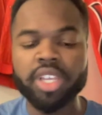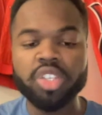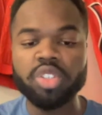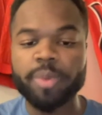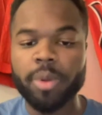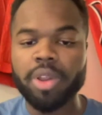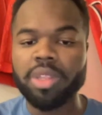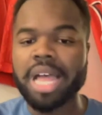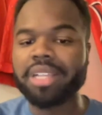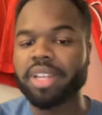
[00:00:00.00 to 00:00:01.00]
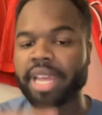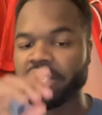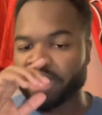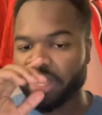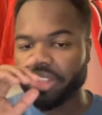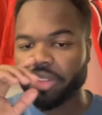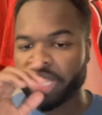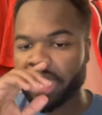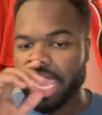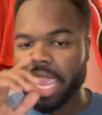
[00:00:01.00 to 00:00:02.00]
Use promo code Locked On NHL and you'll
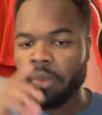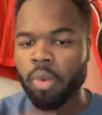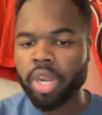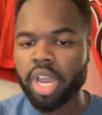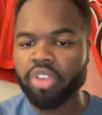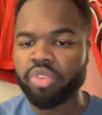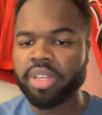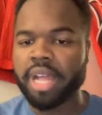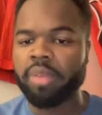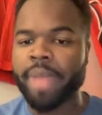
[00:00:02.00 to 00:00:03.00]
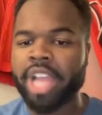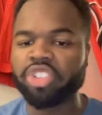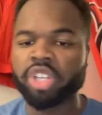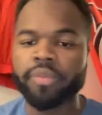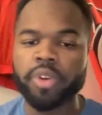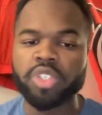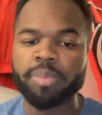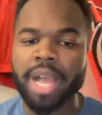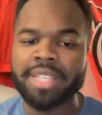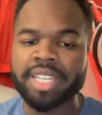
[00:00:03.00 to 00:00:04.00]
get a $100 match on your first
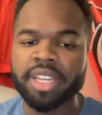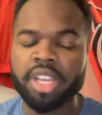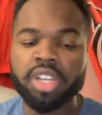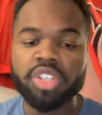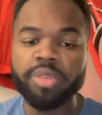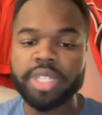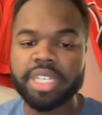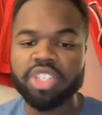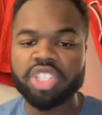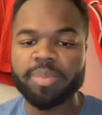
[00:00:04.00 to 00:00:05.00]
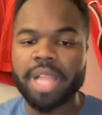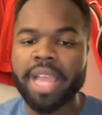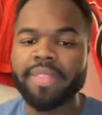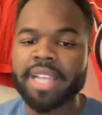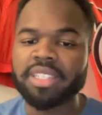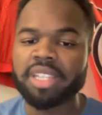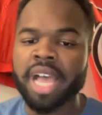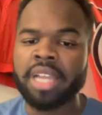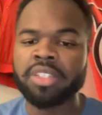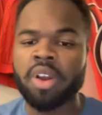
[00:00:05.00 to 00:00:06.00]
deposit. Terms and conditions apply. That's
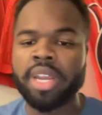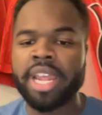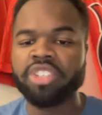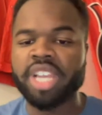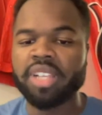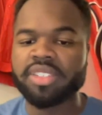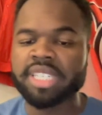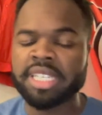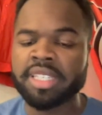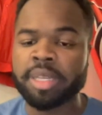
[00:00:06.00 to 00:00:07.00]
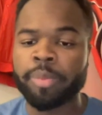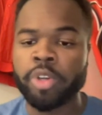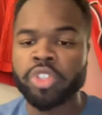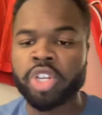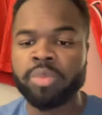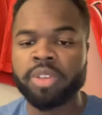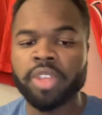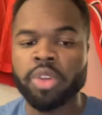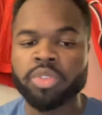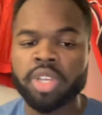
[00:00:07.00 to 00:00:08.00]
Locked On NHL. See Sleeper's terms of
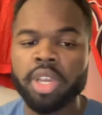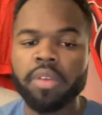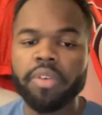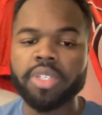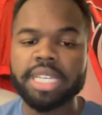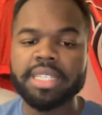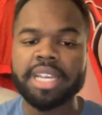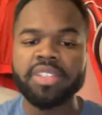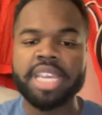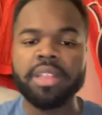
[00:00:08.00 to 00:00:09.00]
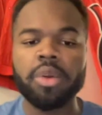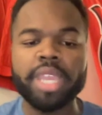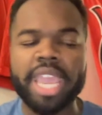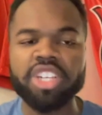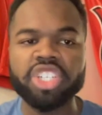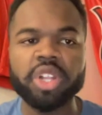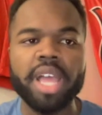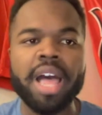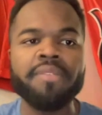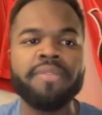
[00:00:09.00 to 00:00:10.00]
use for details and
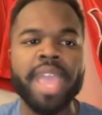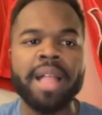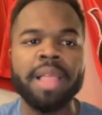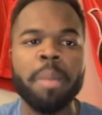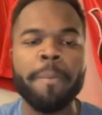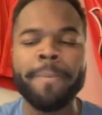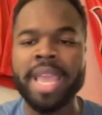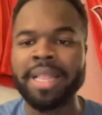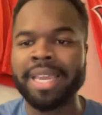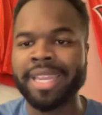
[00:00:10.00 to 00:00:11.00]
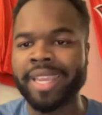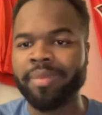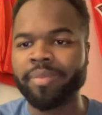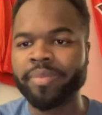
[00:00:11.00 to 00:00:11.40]
locational availability.